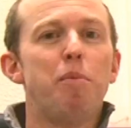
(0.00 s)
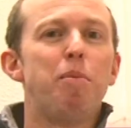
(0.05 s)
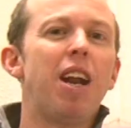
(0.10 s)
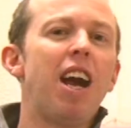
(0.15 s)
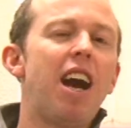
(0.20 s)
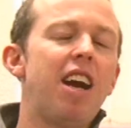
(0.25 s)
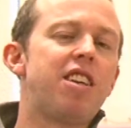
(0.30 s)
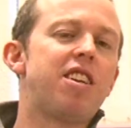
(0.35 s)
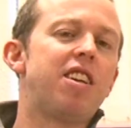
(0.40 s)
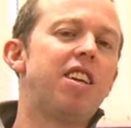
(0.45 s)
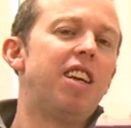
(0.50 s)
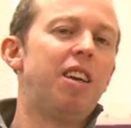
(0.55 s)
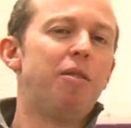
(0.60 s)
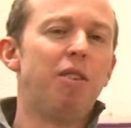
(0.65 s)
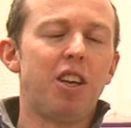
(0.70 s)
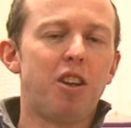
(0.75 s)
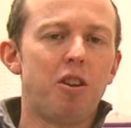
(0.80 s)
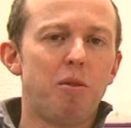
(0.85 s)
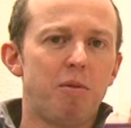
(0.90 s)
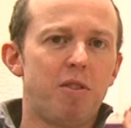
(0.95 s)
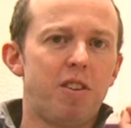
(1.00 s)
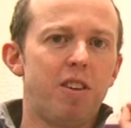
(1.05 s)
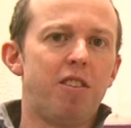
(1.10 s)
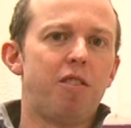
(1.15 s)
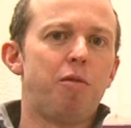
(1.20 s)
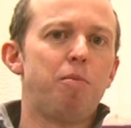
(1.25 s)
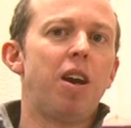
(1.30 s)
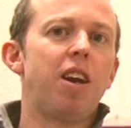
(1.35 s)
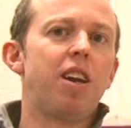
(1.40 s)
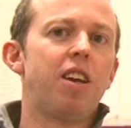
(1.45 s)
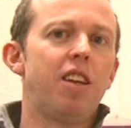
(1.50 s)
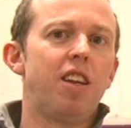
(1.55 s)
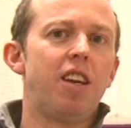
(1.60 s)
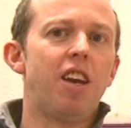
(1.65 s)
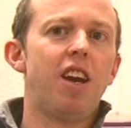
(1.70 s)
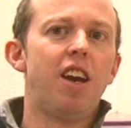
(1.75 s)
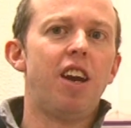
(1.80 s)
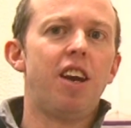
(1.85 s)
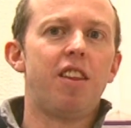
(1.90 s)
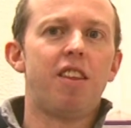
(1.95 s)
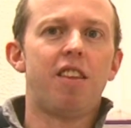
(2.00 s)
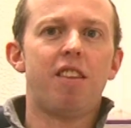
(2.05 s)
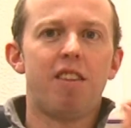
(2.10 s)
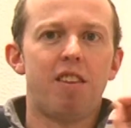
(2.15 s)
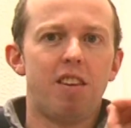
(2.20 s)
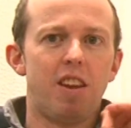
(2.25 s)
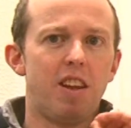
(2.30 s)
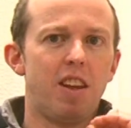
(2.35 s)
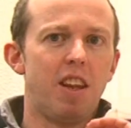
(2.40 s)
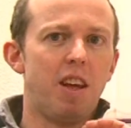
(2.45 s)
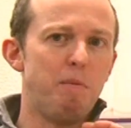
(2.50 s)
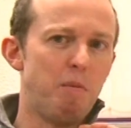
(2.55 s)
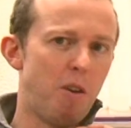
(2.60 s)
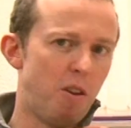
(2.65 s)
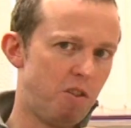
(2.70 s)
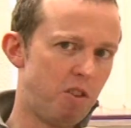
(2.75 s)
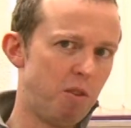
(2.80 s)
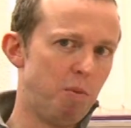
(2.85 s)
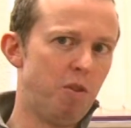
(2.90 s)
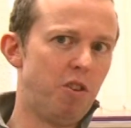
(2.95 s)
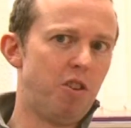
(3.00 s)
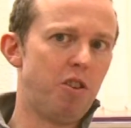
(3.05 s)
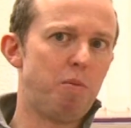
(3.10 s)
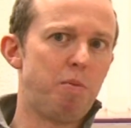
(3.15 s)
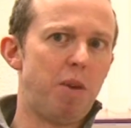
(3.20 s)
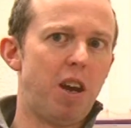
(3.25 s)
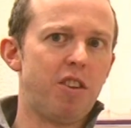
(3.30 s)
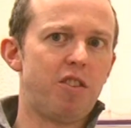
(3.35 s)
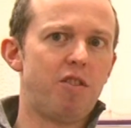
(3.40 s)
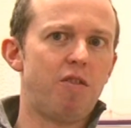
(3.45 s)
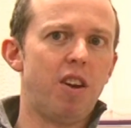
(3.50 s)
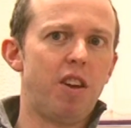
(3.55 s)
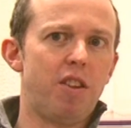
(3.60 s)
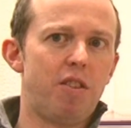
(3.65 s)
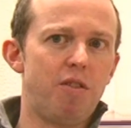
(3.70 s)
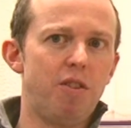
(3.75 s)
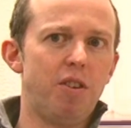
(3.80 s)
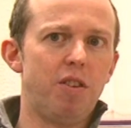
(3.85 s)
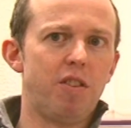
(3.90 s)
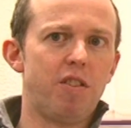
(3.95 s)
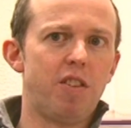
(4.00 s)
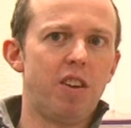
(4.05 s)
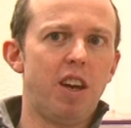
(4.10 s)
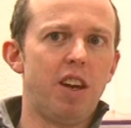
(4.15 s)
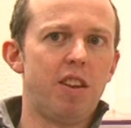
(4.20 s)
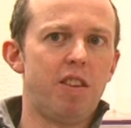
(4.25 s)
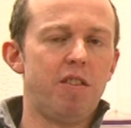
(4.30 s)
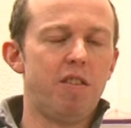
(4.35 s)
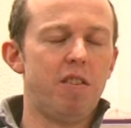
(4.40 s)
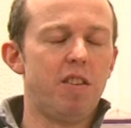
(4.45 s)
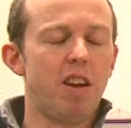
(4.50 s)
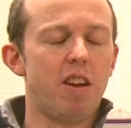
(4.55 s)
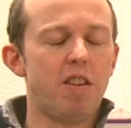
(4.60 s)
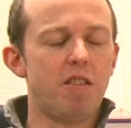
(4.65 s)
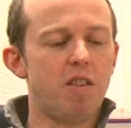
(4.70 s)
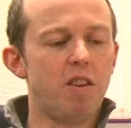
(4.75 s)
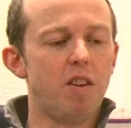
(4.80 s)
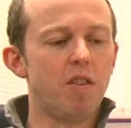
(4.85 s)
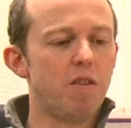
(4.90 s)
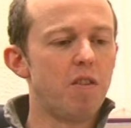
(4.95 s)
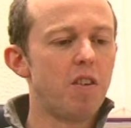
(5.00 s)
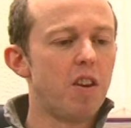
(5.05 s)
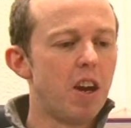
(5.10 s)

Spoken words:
But actually, when it comes to smacking the Earth, most of them would just pass straight through because the Earth isn't dense enough.